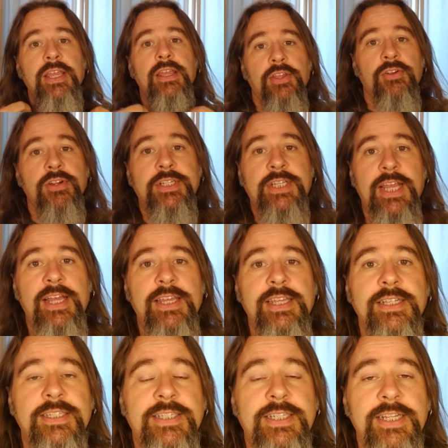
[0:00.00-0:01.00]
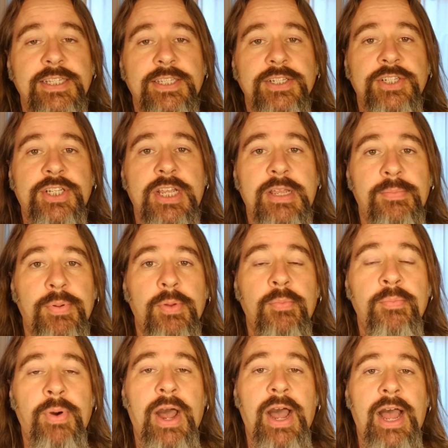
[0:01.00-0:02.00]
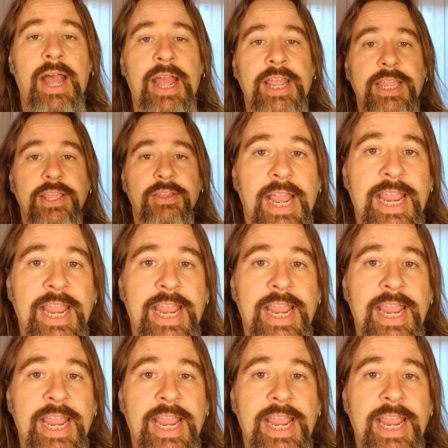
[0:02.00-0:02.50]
your Italian citizenship by